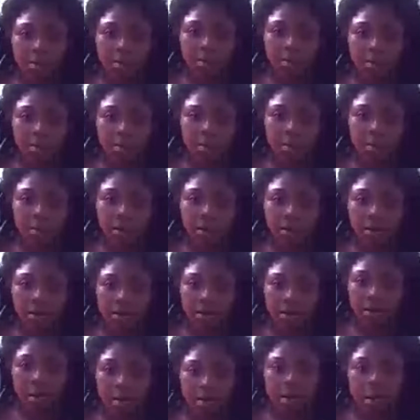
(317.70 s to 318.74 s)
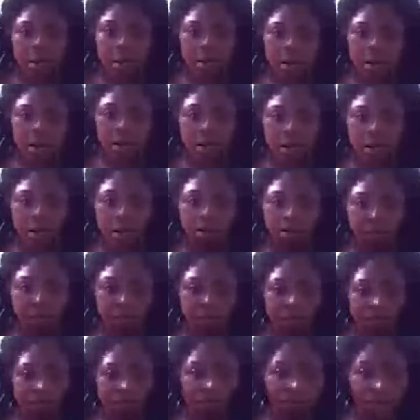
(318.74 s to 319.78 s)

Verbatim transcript: Okay, and then I can't, I don't know what's going on